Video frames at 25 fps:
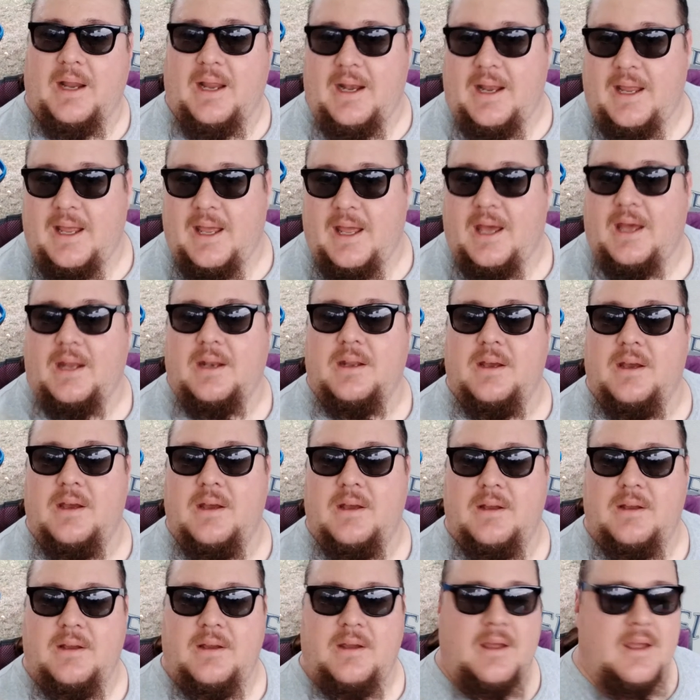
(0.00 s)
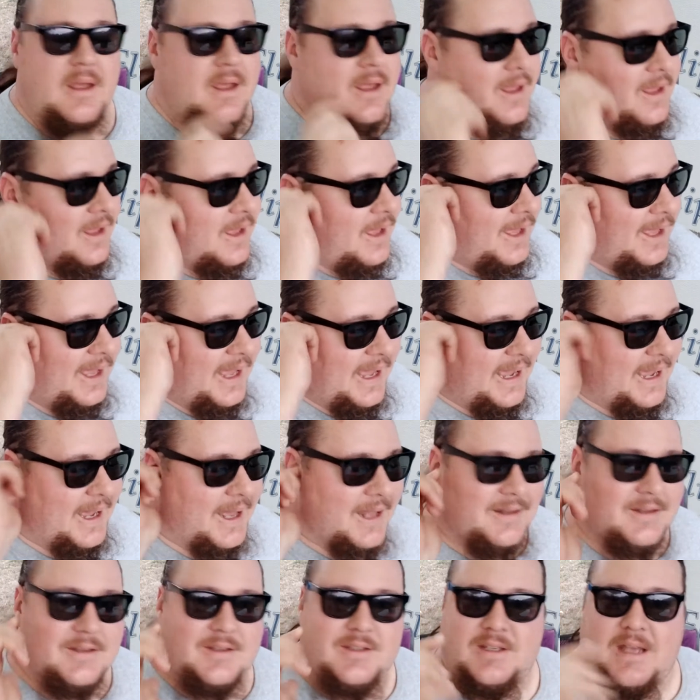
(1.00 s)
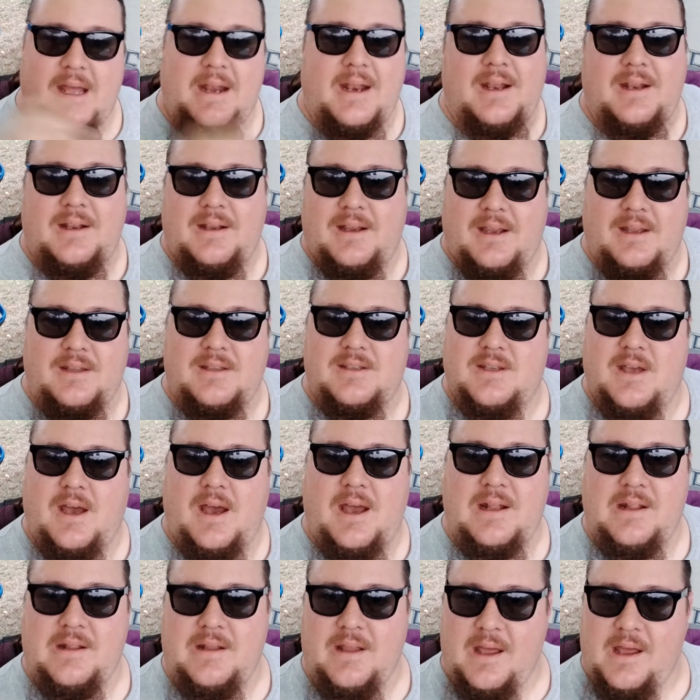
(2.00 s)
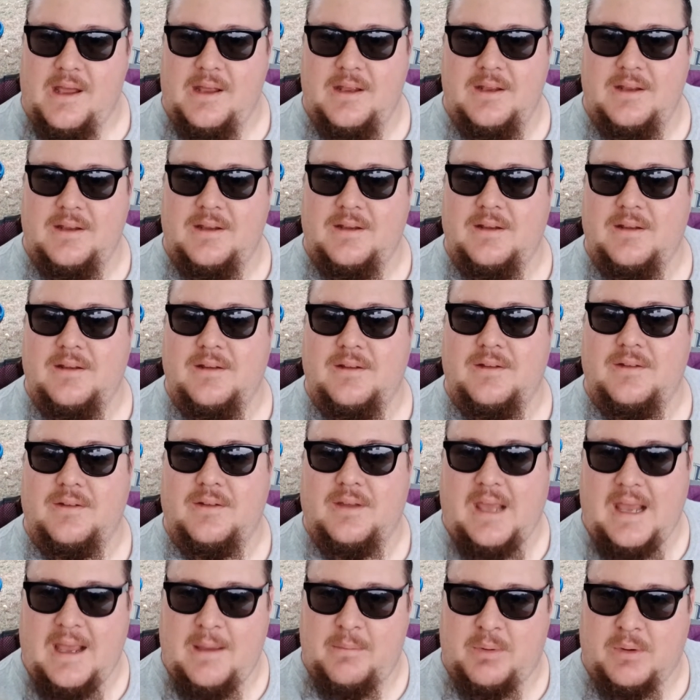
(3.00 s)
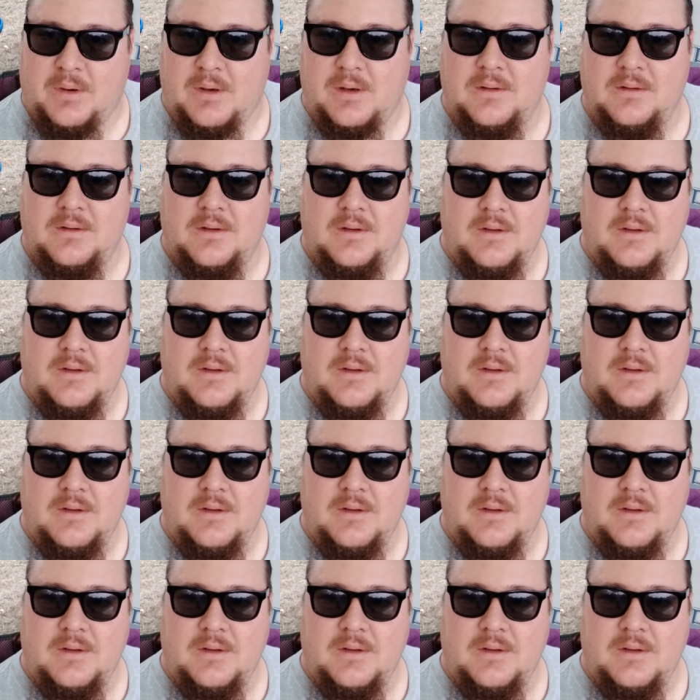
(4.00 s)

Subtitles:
it in and set it inside the camper.